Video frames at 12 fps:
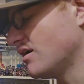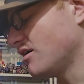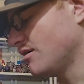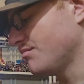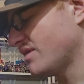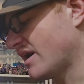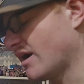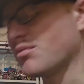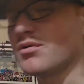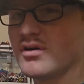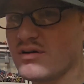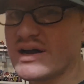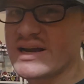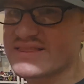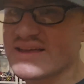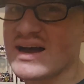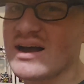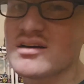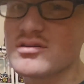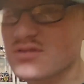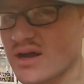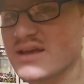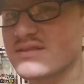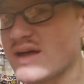And I really like that. I
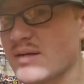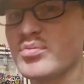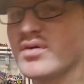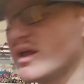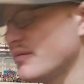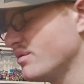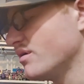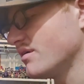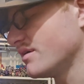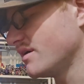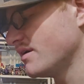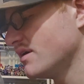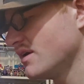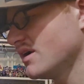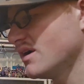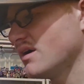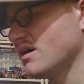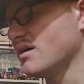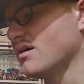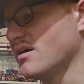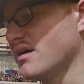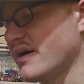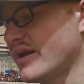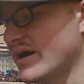like that playability, and